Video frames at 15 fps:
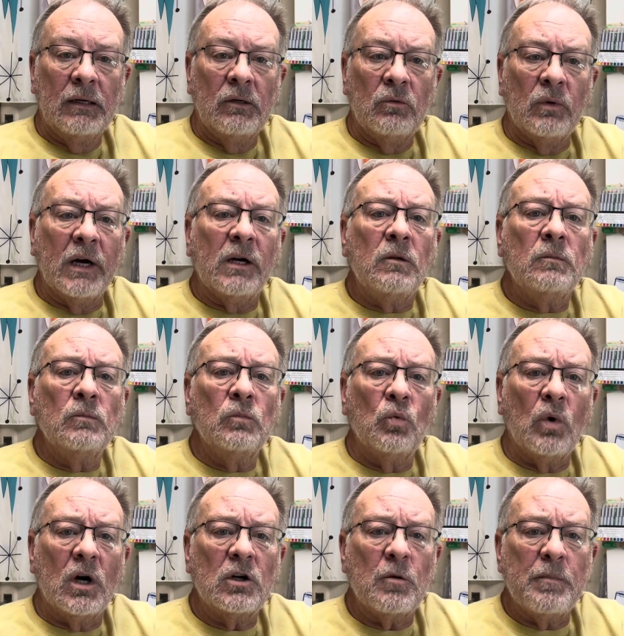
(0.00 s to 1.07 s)
Well,
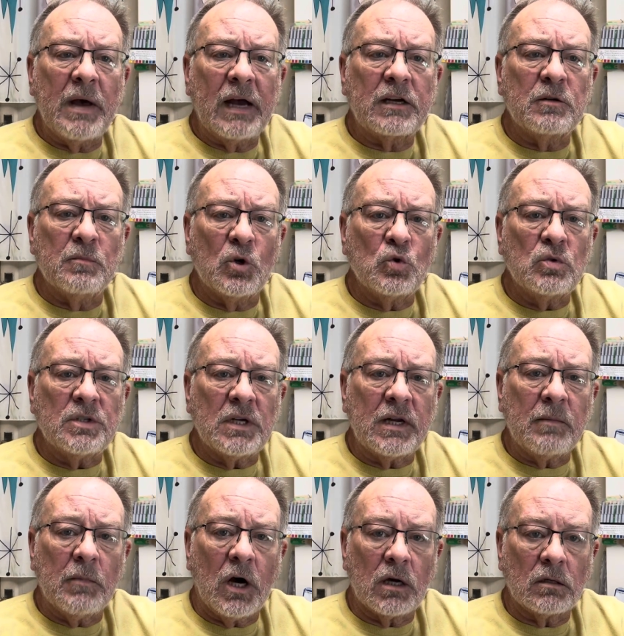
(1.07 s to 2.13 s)
welcome back to Moon City
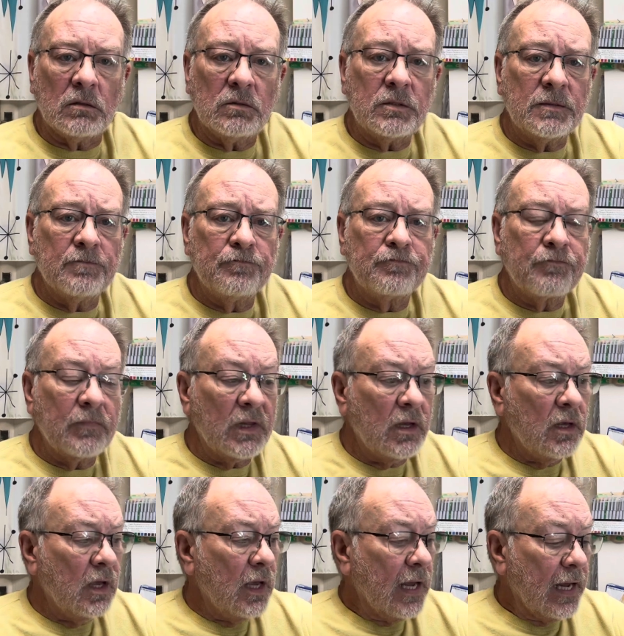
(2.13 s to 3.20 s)
Models,
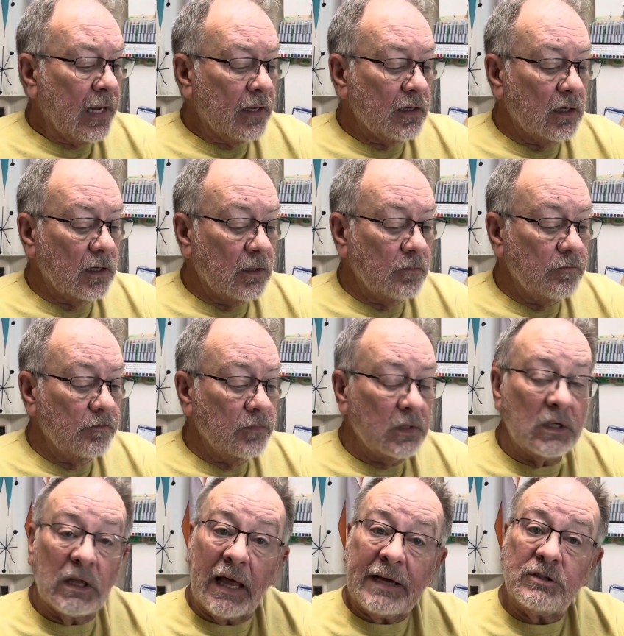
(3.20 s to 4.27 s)
and
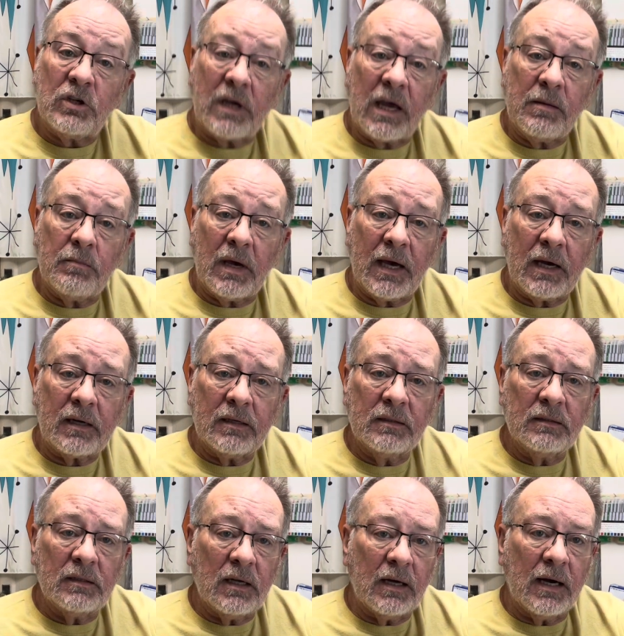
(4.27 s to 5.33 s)
glad you came back.
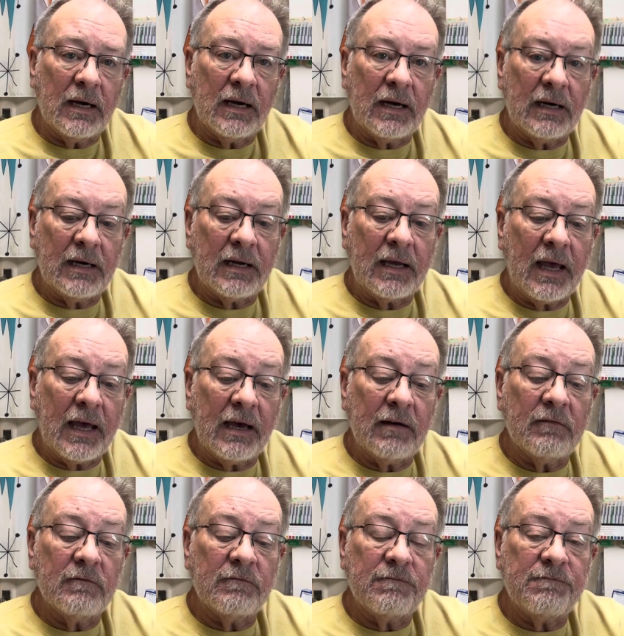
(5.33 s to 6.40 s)
I have